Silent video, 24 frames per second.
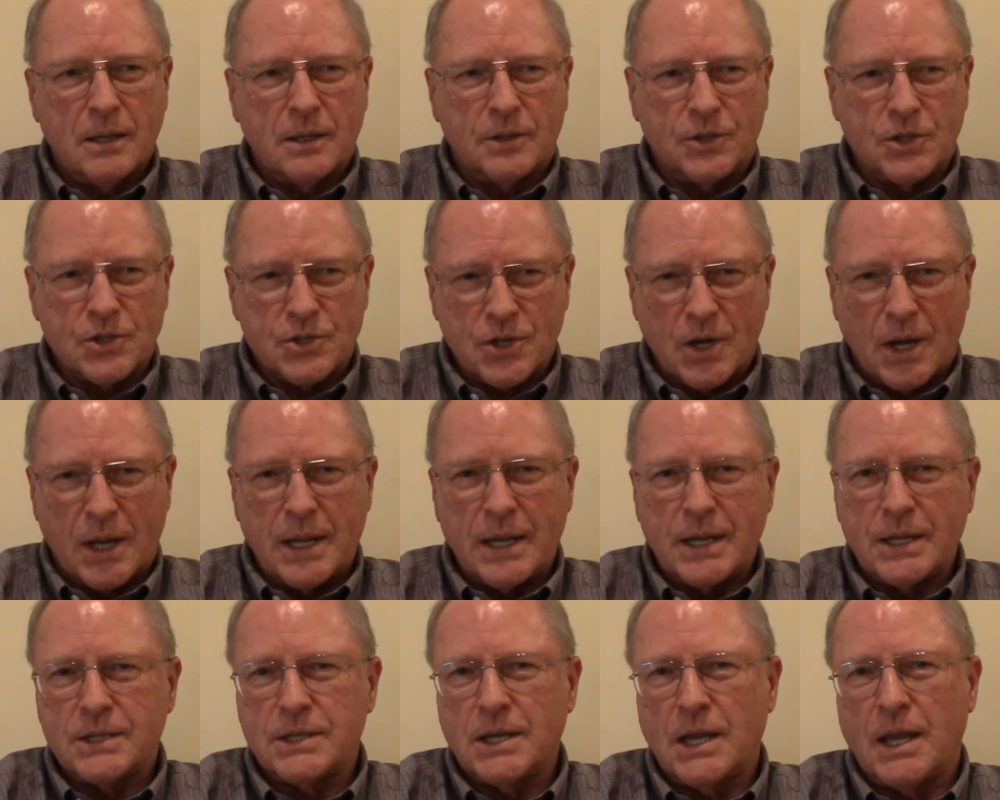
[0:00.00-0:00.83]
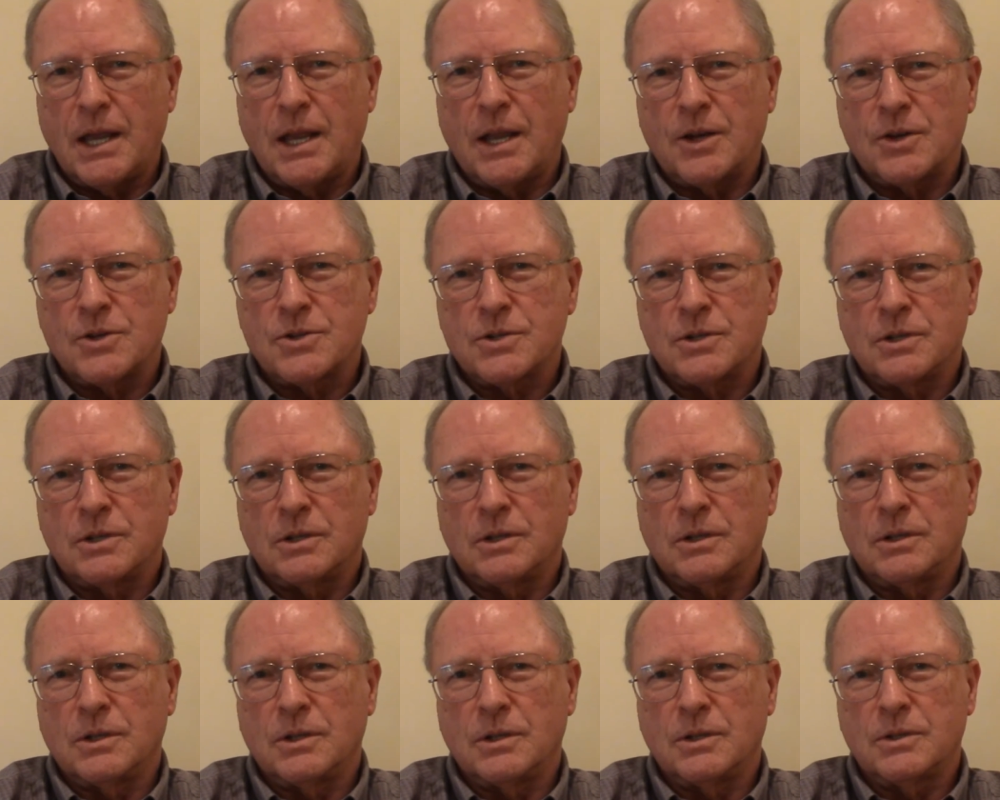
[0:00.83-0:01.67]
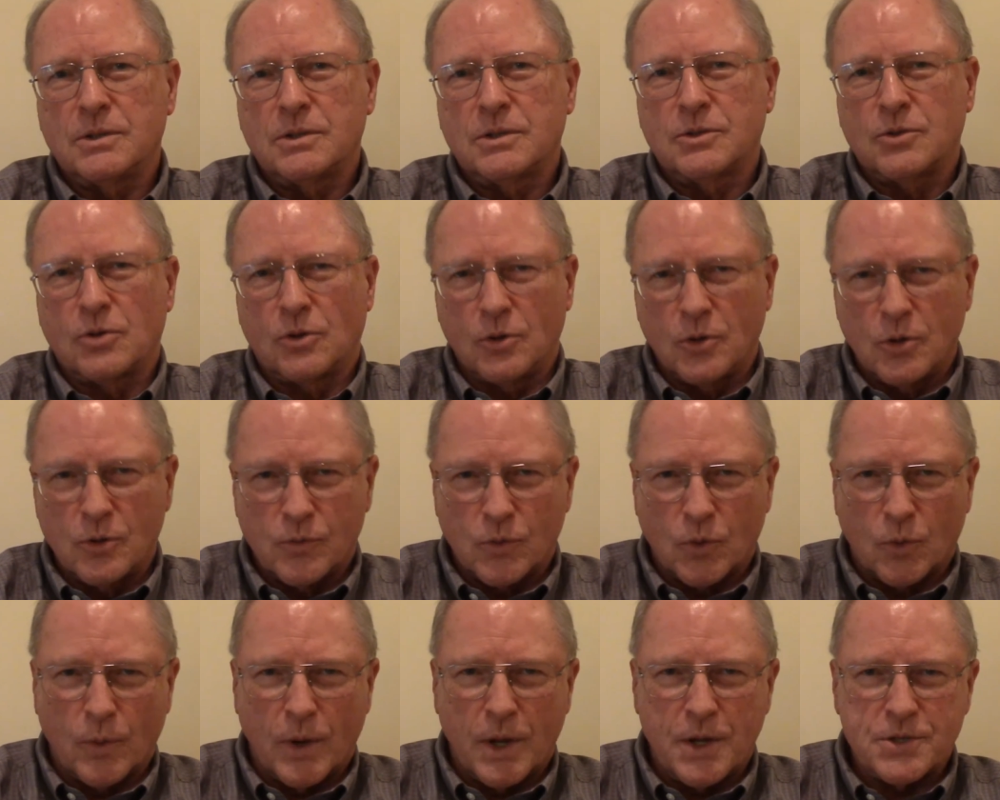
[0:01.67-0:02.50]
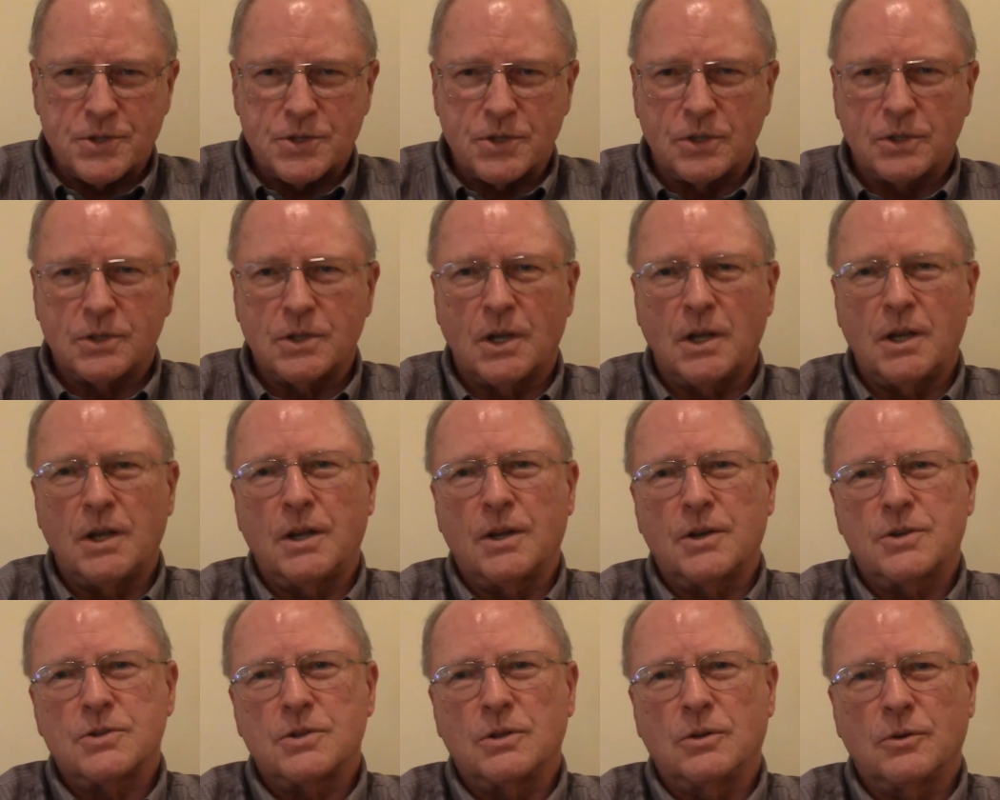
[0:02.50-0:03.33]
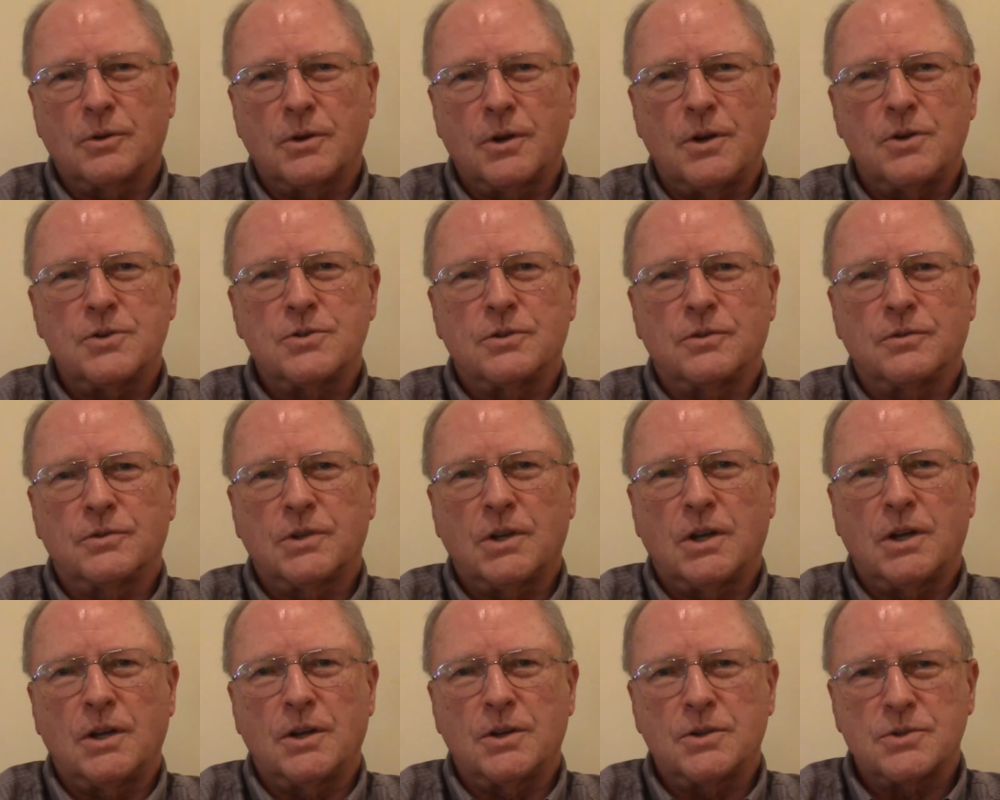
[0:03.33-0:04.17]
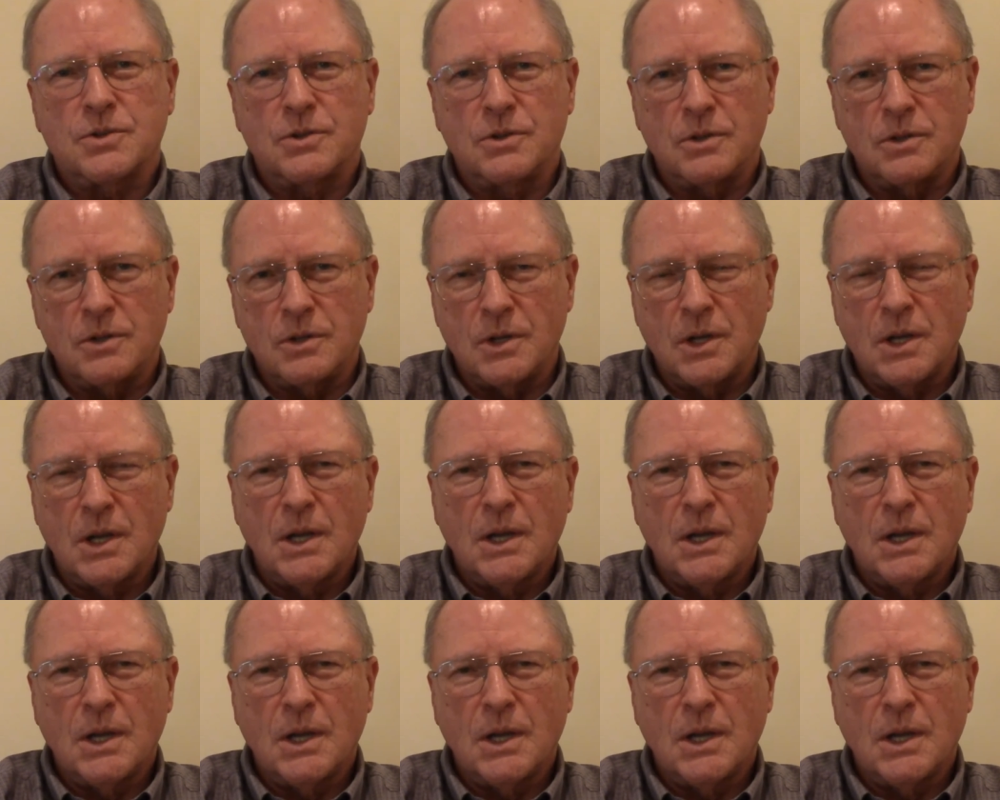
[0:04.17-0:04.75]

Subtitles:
designing tanks and the turnover rates in tanks and location of tanks, the